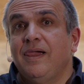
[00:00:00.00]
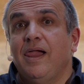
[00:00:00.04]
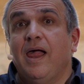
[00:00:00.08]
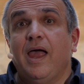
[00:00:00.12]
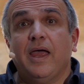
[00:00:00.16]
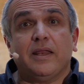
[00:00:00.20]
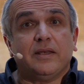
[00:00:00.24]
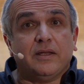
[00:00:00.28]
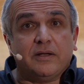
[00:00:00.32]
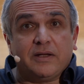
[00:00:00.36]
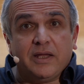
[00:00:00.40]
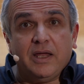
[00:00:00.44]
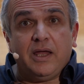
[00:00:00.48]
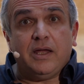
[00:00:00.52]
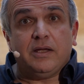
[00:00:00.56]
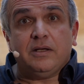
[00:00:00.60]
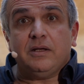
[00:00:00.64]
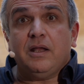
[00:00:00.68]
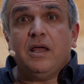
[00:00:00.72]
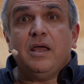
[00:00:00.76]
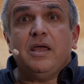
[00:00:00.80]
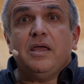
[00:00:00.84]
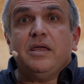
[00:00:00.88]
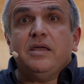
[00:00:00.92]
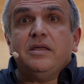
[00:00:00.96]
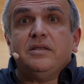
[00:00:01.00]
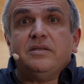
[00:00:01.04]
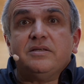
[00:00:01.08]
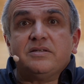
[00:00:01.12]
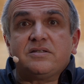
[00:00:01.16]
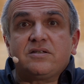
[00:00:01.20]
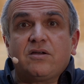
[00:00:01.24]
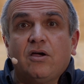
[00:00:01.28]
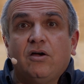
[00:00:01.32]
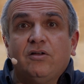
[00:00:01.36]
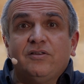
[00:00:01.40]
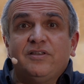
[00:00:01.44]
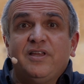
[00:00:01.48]
And again, in this
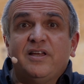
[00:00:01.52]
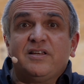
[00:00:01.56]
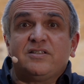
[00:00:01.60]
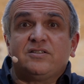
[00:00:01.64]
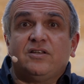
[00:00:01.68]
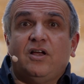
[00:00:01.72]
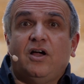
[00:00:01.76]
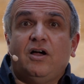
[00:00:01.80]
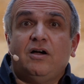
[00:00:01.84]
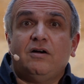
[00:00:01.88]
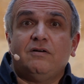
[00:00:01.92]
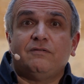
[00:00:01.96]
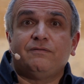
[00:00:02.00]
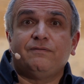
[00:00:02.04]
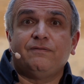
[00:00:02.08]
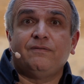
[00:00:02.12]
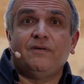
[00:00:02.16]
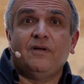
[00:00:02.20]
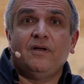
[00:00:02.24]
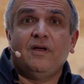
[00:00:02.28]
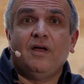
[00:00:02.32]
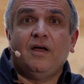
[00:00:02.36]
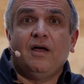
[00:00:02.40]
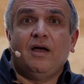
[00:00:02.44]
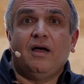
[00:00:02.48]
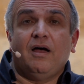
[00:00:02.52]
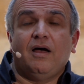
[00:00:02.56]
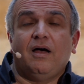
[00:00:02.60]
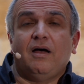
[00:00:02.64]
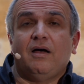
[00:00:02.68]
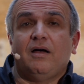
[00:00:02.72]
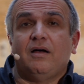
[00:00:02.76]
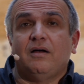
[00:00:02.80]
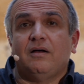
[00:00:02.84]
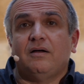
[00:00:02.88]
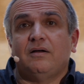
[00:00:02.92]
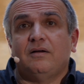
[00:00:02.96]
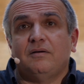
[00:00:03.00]
context of
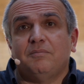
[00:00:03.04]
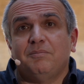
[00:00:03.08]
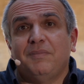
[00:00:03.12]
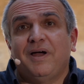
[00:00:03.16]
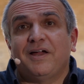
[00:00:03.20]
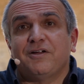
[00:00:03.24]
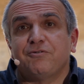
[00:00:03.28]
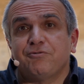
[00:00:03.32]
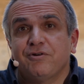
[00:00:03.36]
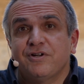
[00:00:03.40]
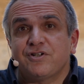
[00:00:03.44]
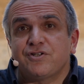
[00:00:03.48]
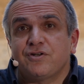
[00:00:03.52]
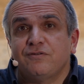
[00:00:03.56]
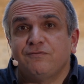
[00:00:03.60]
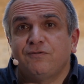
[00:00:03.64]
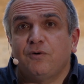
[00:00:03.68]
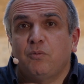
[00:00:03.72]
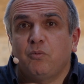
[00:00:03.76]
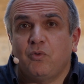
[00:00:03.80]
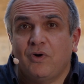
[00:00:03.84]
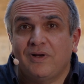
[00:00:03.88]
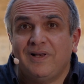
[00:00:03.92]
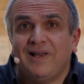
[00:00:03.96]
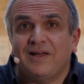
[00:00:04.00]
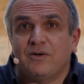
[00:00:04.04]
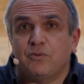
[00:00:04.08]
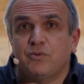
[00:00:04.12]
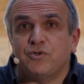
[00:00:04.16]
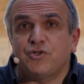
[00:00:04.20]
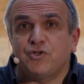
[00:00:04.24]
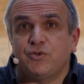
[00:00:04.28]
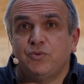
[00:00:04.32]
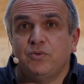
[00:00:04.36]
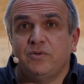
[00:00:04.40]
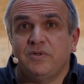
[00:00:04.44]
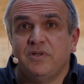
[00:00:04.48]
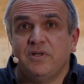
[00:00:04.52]
migration from one language
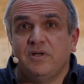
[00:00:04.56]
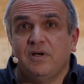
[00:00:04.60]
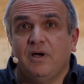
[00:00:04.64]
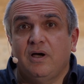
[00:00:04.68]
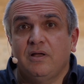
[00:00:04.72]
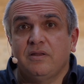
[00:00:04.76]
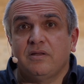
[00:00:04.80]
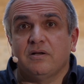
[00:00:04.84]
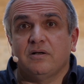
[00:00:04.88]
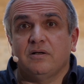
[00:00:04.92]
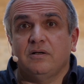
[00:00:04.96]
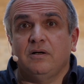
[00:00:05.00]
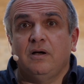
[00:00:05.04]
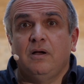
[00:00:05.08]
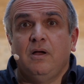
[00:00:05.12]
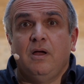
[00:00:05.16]
to the other,